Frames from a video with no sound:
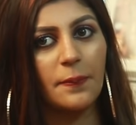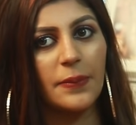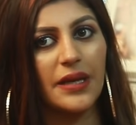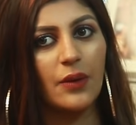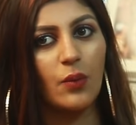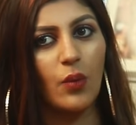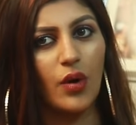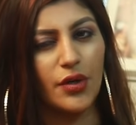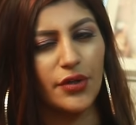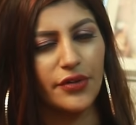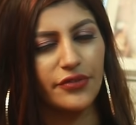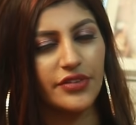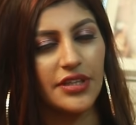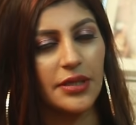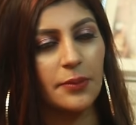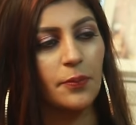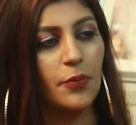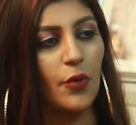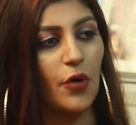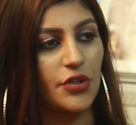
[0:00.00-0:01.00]
I play one of
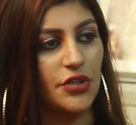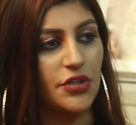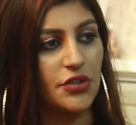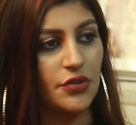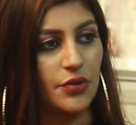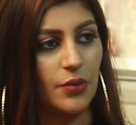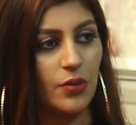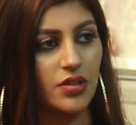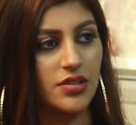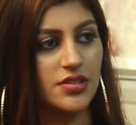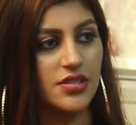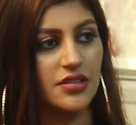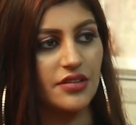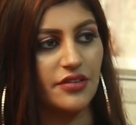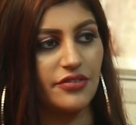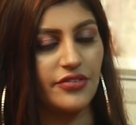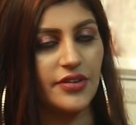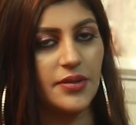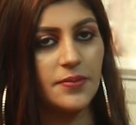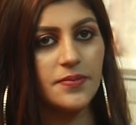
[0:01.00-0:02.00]
the important roles in
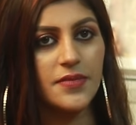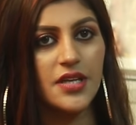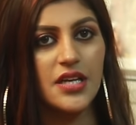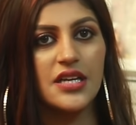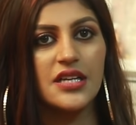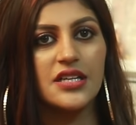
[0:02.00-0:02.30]
the film.